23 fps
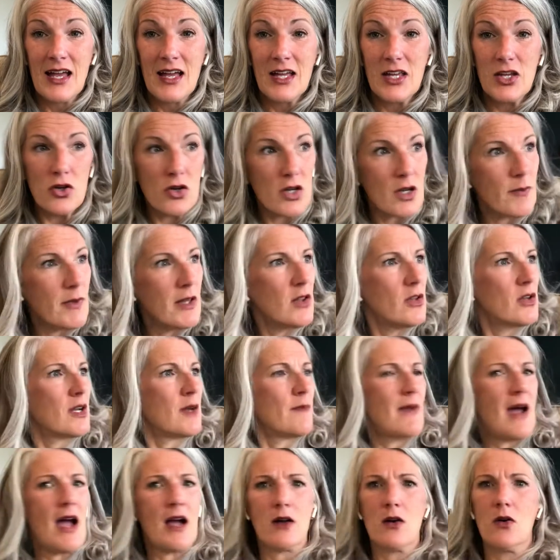you can be looking
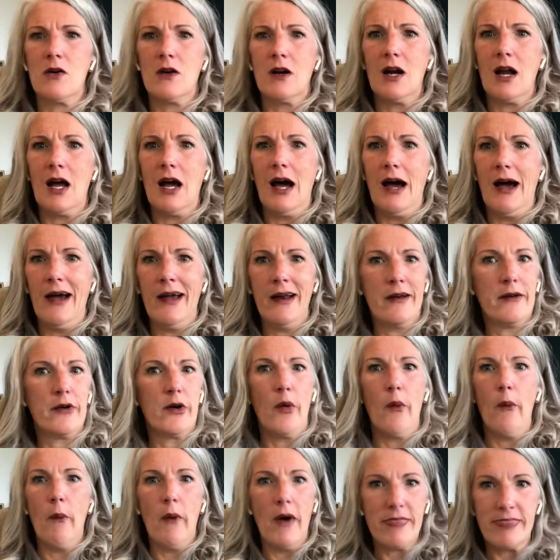back going, I don't know
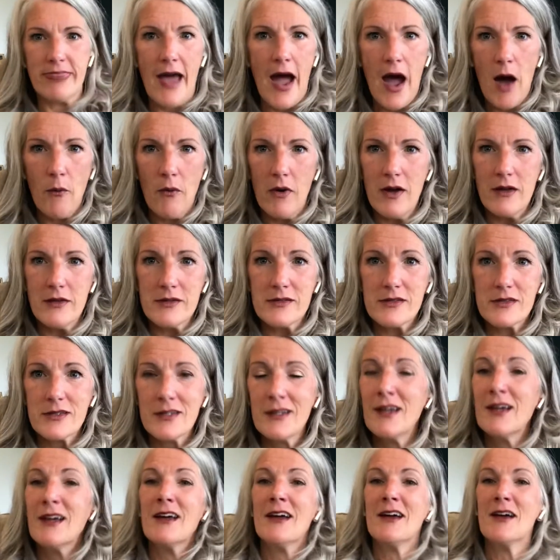what that was.
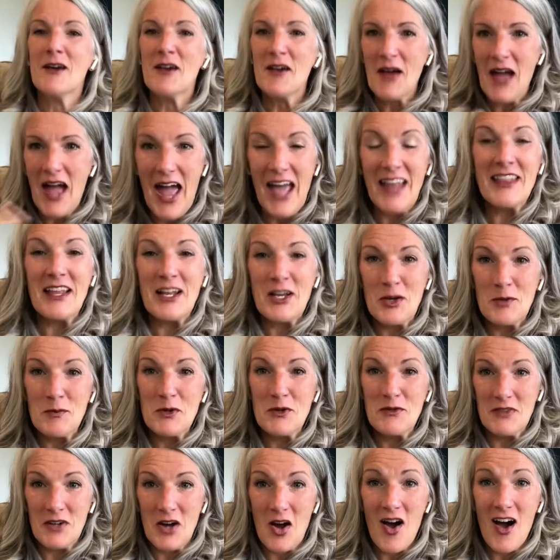And then you're
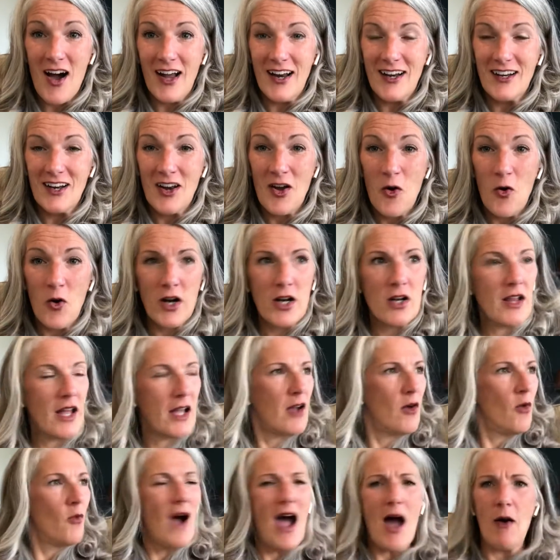moving on. Or you're
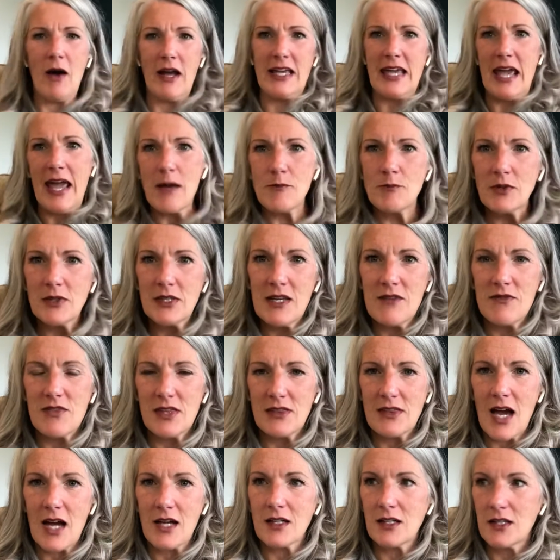like, wow, I can't believe that
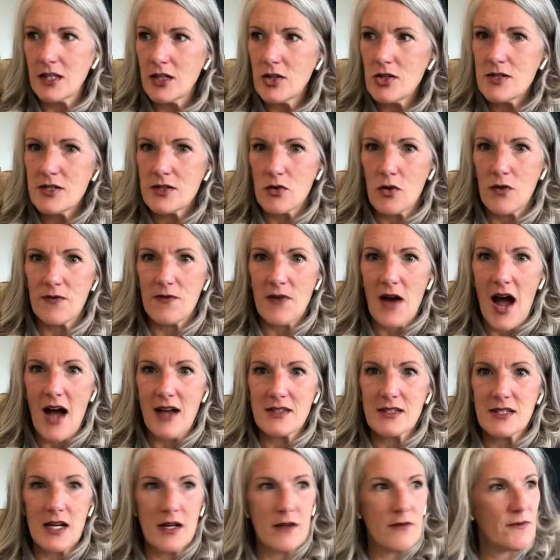that cleared so
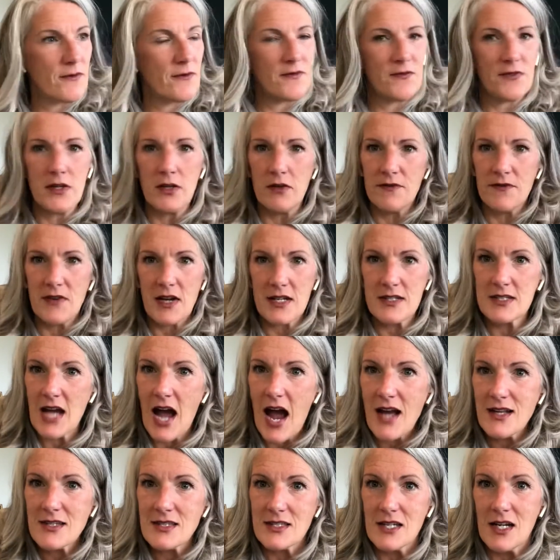fast. I feel
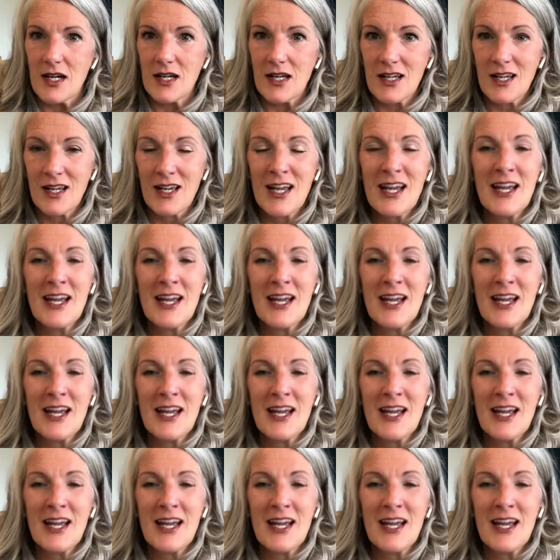fantastic.